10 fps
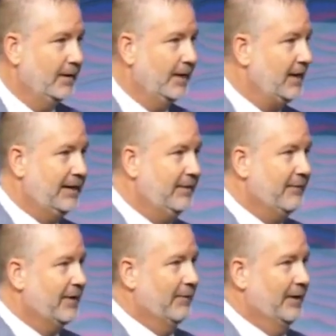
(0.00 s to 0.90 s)
I didn't get it
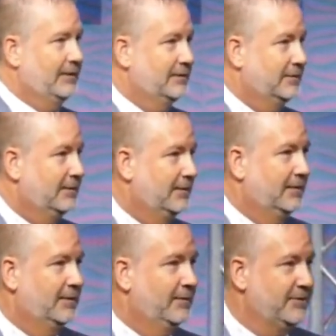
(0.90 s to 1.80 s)
right away.
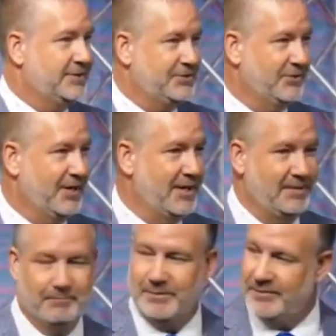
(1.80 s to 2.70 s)
Sister got
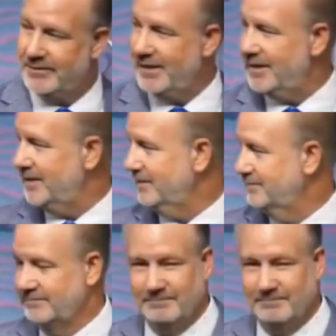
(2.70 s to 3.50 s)
it. Brother got it.